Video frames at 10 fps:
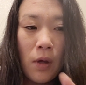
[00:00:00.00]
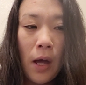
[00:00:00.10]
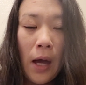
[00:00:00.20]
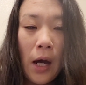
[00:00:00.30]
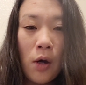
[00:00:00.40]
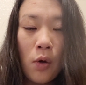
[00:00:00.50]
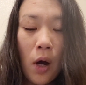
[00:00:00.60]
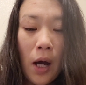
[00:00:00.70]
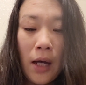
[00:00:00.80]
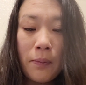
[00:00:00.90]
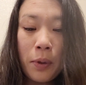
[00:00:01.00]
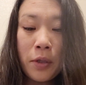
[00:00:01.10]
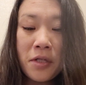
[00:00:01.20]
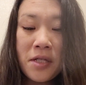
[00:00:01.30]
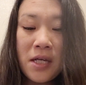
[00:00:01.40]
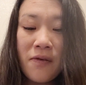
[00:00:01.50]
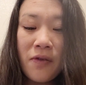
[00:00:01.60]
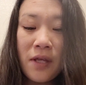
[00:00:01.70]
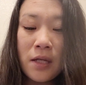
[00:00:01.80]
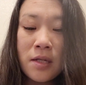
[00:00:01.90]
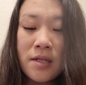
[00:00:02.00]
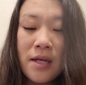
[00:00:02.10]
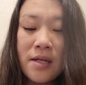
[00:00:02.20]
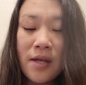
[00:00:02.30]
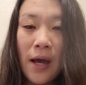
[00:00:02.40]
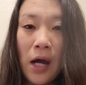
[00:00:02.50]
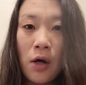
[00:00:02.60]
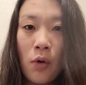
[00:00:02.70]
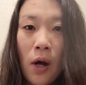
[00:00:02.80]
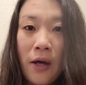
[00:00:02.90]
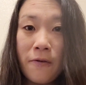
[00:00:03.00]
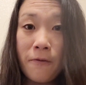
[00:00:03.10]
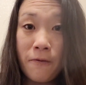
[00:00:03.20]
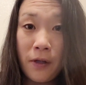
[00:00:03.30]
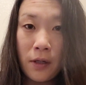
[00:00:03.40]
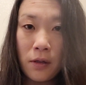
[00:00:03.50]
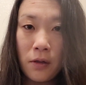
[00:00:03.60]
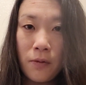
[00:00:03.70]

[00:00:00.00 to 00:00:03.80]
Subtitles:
How I perceive things is how I feel.